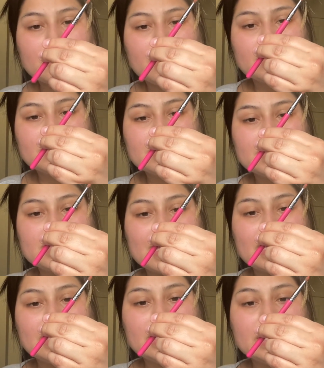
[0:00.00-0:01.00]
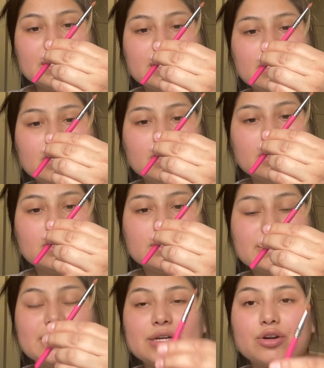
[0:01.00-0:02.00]
This is the
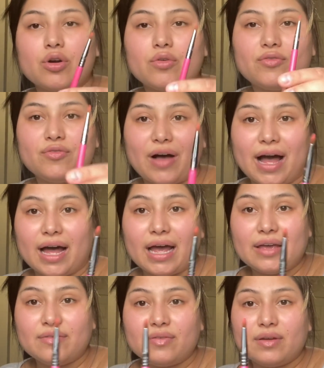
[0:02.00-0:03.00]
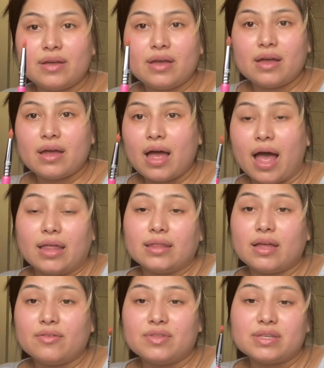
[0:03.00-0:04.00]
E05. I
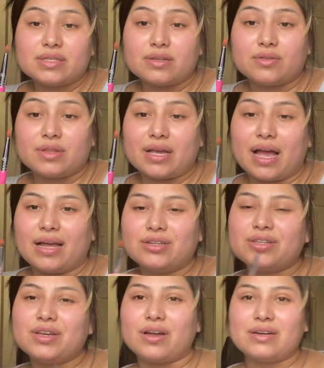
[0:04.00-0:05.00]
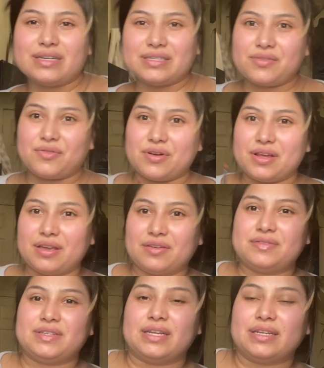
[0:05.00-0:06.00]
love this little thing. I actually got it as a free
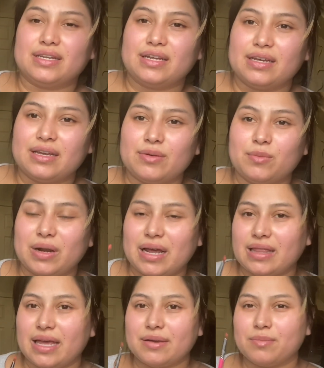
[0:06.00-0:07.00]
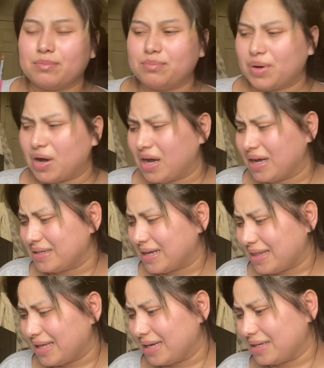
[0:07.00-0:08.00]
gift, and when I like bought, I
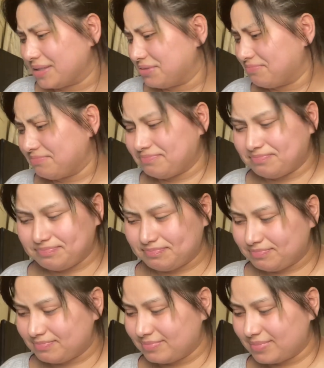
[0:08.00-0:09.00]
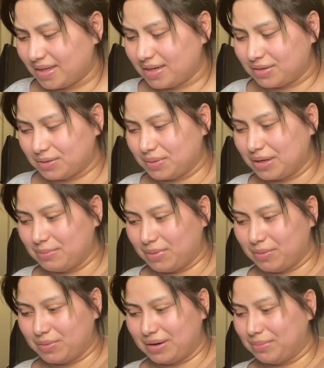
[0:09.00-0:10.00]
don't know what I
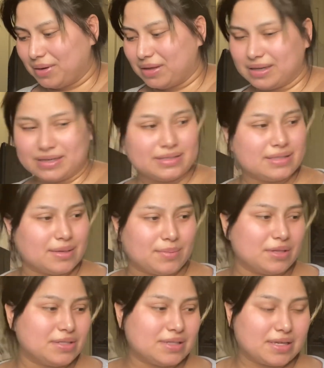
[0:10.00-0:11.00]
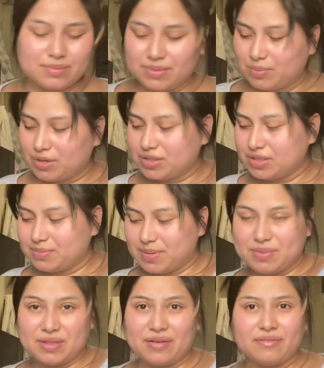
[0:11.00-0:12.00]
bought. When I bought like some of the Sigma brushes,
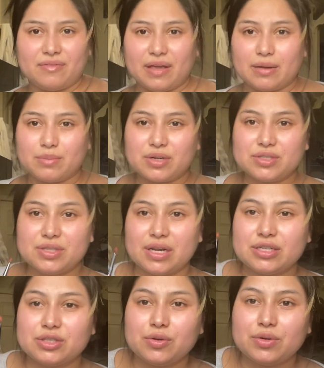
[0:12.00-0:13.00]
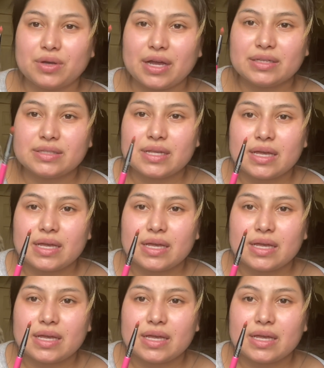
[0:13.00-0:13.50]
maybe that fan brush that I showed you guys.